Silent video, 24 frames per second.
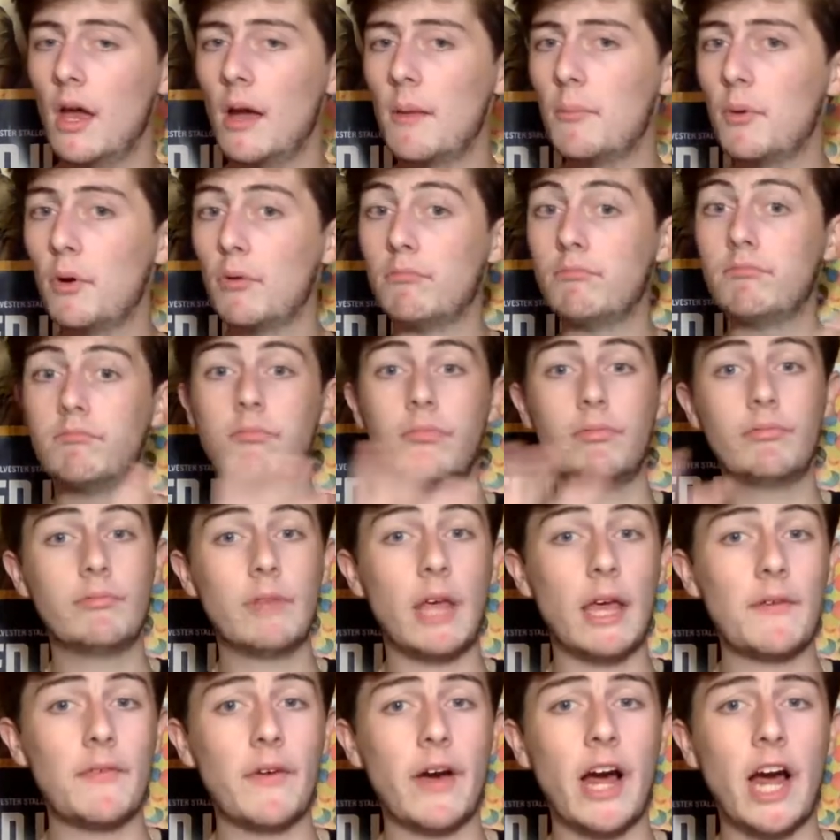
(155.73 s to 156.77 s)
But
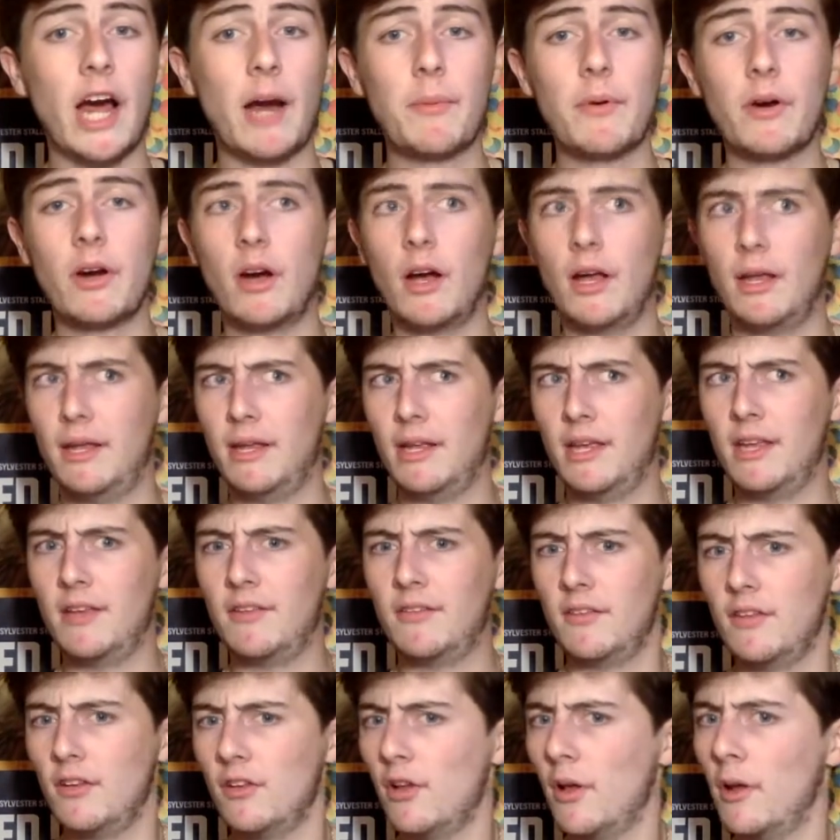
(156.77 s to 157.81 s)
David Harbour, I think
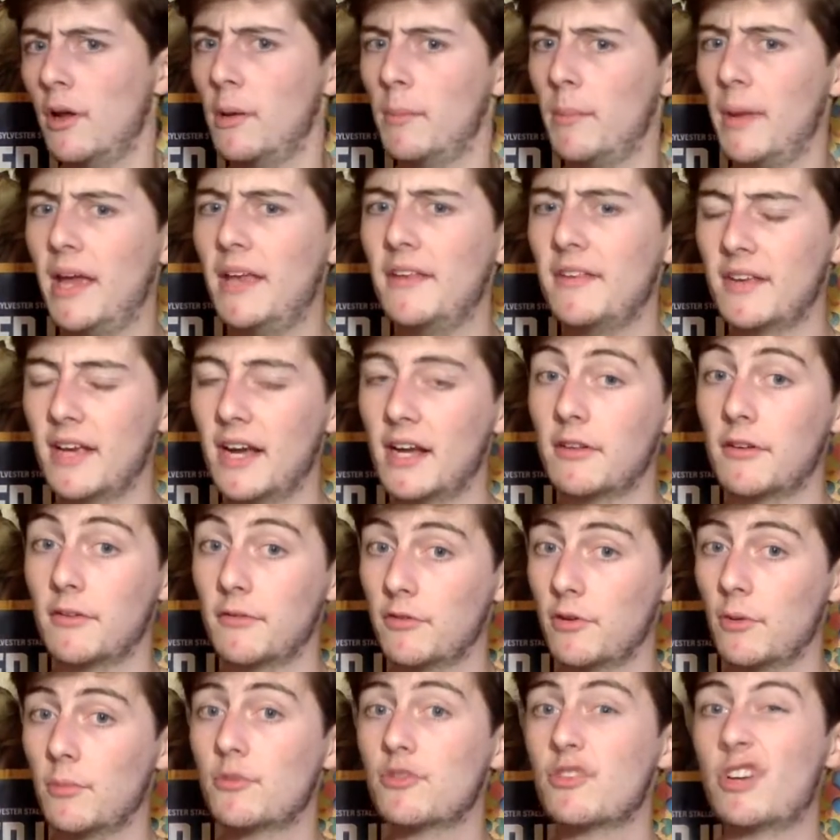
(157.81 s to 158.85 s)
he's an amazing actor
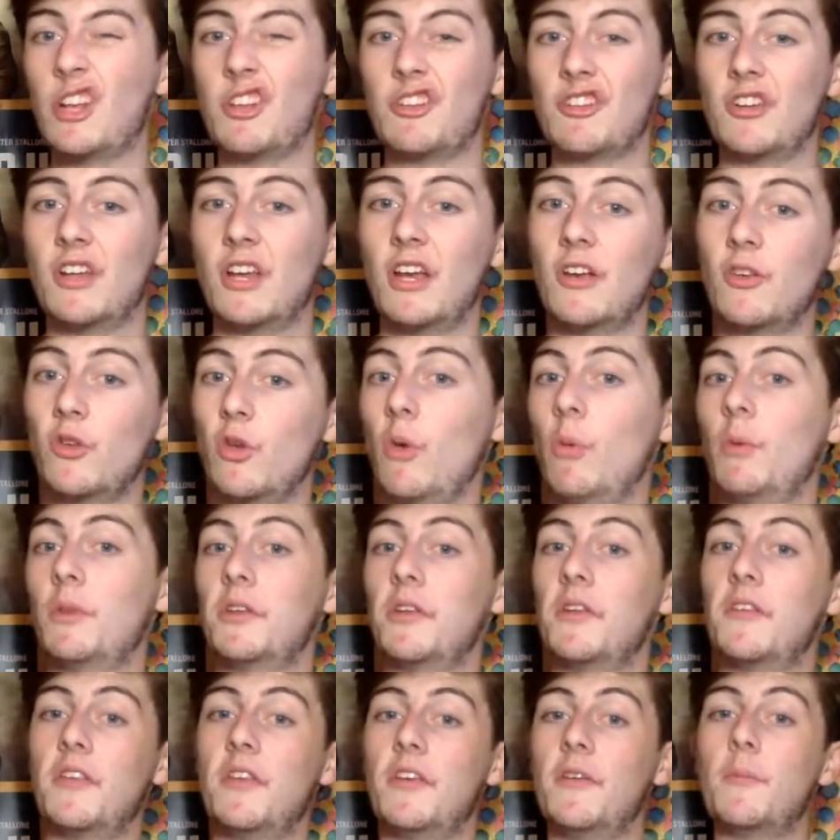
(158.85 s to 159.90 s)
from Stranger Things, so I wanted
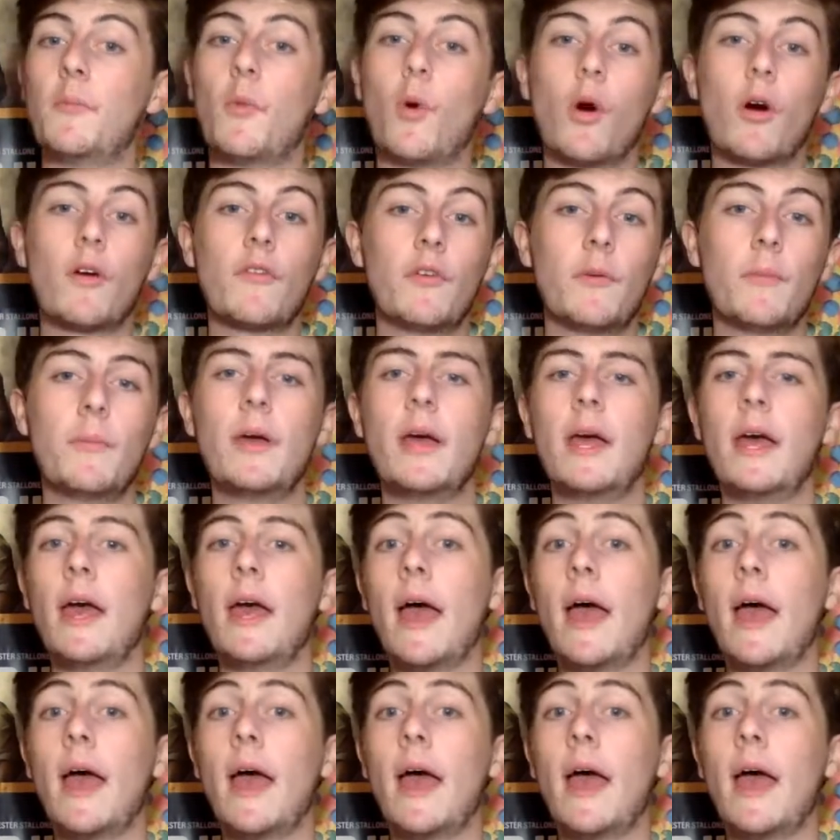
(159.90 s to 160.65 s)
to see more of him.